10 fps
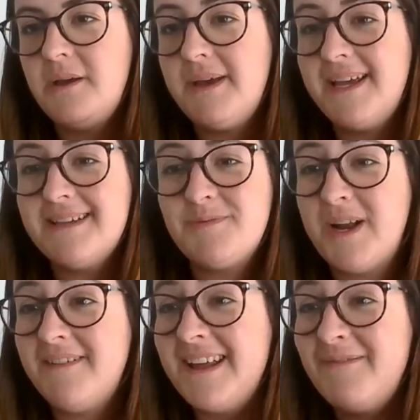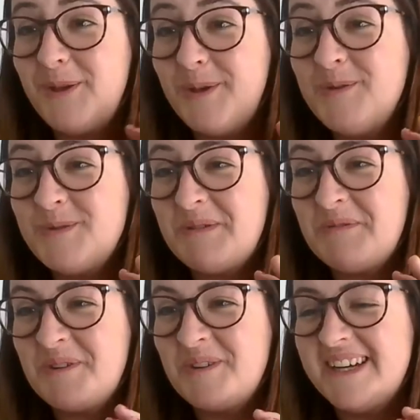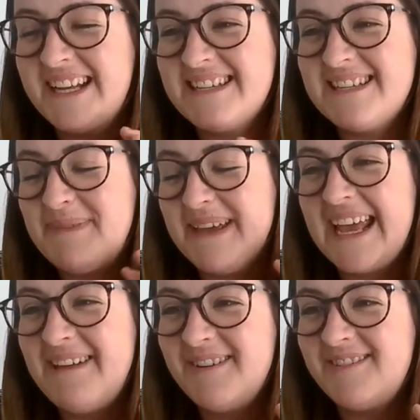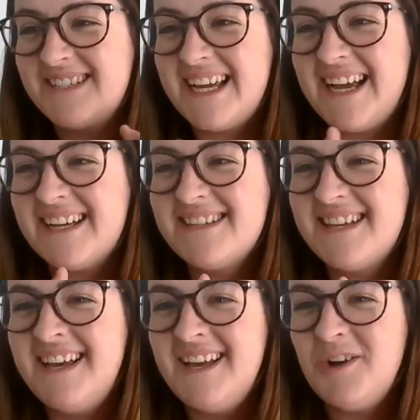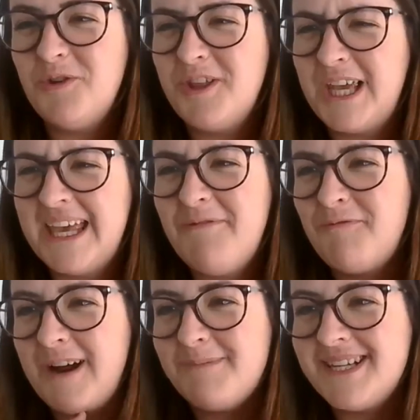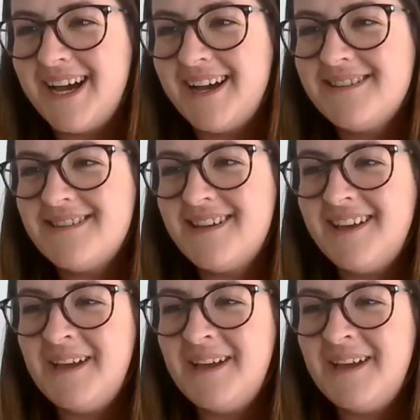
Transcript: Um, it's one I've never used before, and it's a behavioral task called the gift wrap task.